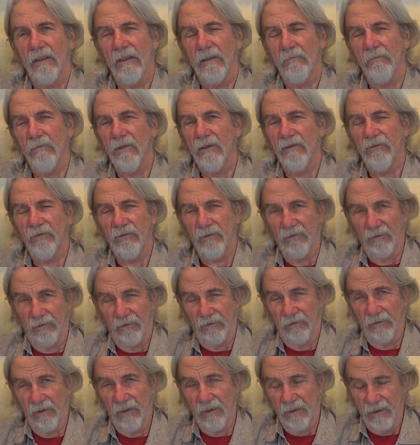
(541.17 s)
it misses
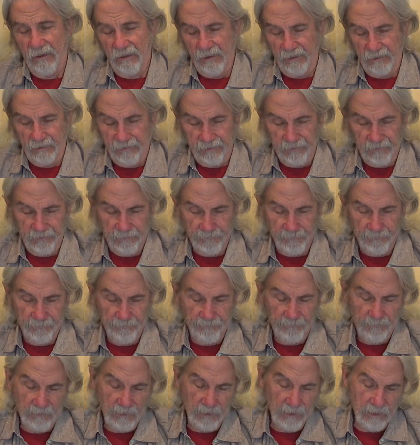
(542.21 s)
his heart.
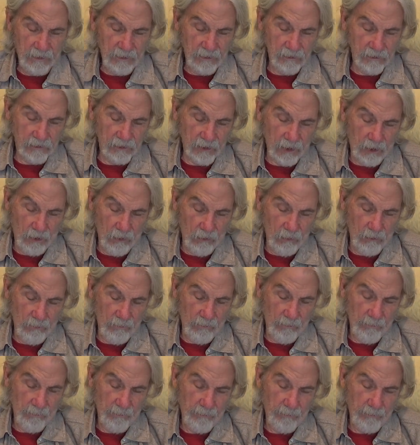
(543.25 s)
So